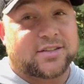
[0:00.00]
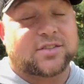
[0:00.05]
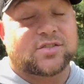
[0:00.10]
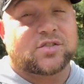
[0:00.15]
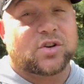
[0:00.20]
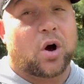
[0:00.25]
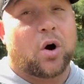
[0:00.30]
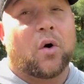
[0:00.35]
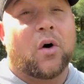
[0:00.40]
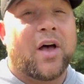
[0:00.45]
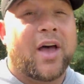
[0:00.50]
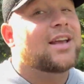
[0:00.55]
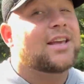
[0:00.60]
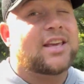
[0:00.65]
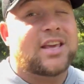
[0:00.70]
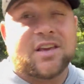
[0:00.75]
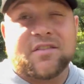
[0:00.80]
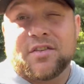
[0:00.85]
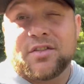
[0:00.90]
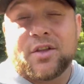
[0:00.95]
So
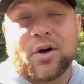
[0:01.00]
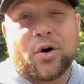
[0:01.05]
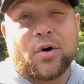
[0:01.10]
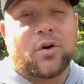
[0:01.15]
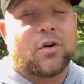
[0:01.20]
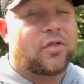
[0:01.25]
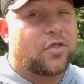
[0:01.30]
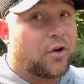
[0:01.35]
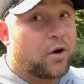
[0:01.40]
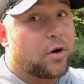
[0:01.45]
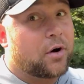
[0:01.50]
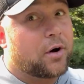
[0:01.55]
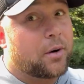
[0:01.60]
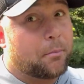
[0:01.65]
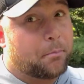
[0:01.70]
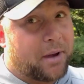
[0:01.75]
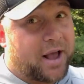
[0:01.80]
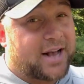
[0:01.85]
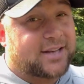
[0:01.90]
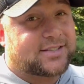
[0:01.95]
even though they're
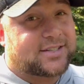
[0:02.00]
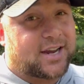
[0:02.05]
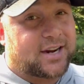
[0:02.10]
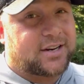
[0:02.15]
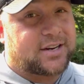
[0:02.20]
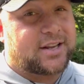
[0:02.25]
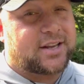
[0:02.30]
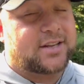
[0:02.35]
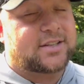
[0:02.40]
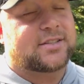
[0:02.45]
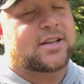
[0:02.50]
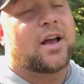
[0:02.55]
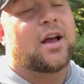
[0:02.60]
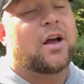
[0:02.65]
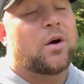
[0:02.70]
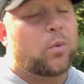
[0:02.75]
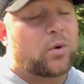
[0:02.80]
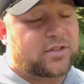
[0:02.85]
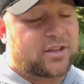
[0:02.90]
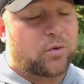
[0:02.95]
bass techniques,
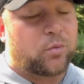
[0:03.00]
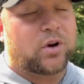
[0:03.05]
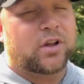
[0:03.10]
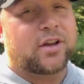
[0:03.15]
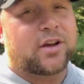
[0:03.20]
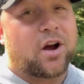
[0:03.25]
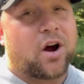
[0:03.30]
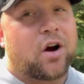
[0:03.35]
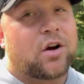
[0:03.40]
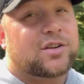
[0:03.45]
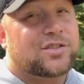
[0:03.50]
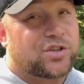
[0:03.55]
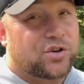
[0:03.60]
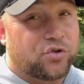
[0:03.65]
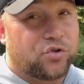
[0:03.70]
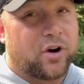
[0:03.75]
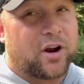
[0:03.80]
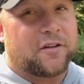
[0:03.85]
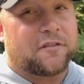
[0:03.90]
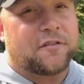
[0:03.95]
what they really are is they're
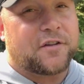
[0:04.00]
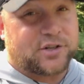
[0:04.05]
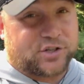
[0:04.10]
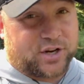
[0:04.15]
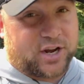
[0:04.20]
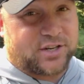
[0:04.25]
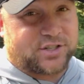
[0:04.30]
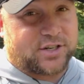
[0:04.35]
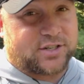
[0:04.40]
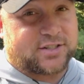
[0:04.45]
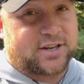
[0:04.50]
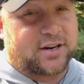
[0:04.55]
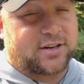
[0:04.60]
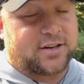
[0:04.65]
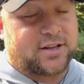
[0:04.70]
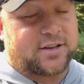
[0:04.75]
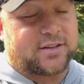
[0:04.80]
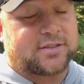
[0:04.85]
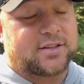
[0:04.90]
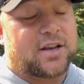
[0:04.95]
great fish catching
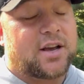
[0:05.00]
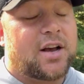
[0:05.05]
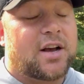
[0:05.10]
techniques.